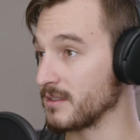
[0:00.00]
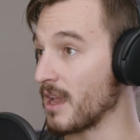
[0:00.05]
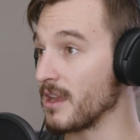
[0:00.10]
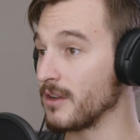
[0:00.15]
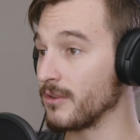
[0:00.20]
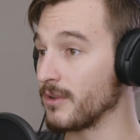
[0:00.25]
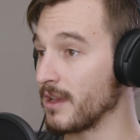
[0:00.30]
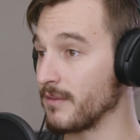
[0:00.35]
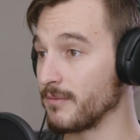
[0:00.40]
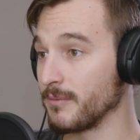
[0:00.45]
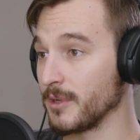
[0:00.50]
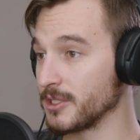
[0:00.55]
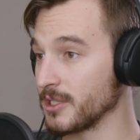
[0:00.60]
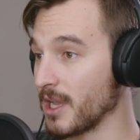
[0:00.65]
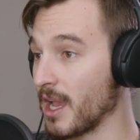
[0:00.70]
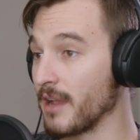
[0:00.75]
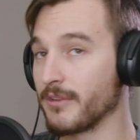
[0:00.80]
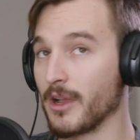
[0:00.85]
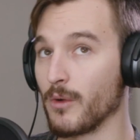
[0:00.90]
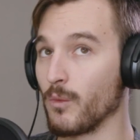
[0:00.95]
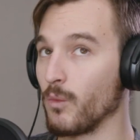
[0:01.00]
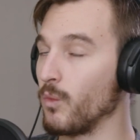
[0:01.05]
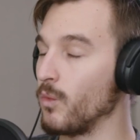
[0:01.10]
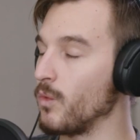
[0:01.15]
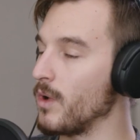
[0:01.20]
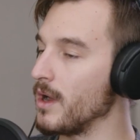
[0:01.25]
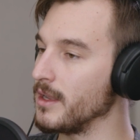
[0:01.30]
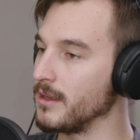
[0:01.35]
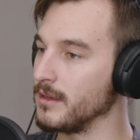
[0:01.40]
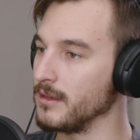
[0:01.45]
I don't have much. I've got
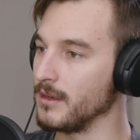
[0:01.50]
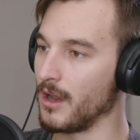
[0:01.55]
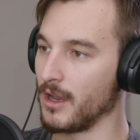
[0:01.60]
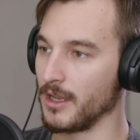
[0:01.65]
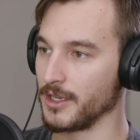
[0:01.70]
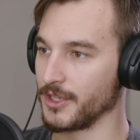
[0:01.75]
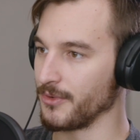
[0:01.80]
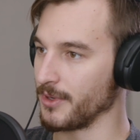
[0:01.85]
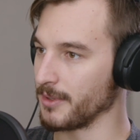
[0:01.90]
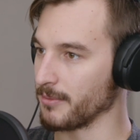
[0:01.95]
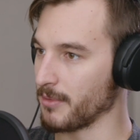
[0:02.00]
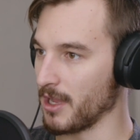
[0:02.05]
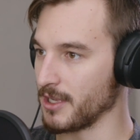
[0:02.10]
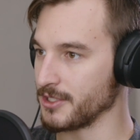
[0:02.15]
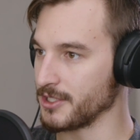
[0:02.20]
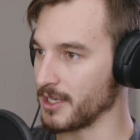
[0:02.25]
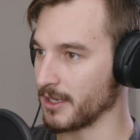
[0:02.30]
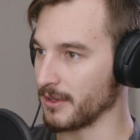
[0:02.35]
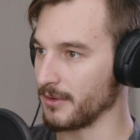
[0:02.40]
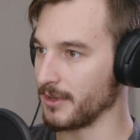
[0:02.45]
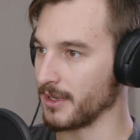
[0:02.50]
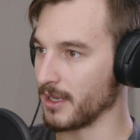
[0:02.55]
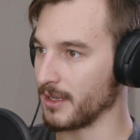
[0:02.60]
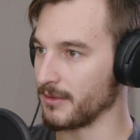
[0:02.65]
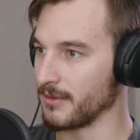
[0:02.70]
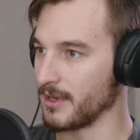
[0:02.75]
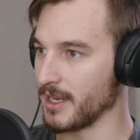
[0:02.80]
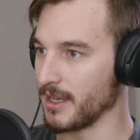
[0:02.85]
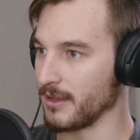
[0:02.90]
one ongoing project going on right now.